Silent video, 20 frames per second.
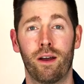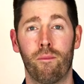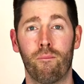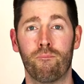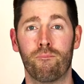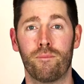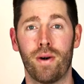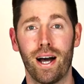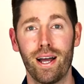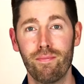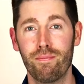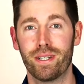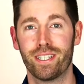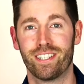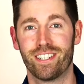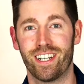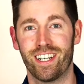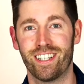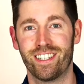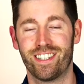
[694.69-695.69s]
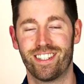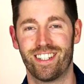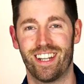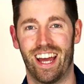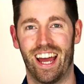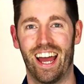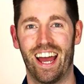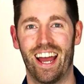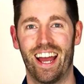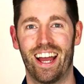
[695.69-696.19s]
my business
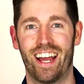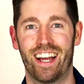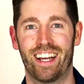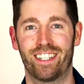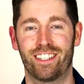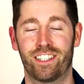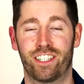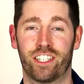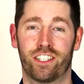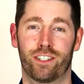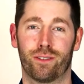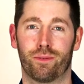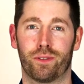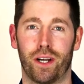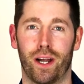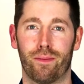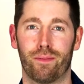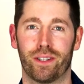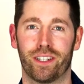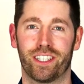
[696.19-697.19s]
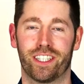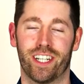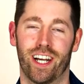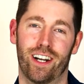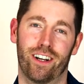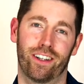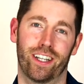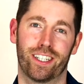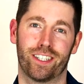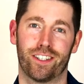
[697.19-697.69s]
and just subscribe to the
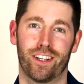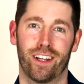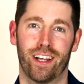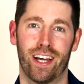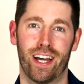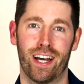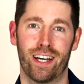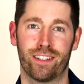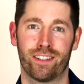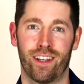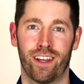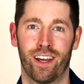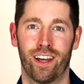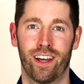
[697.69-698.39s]
channel. That's all I ask.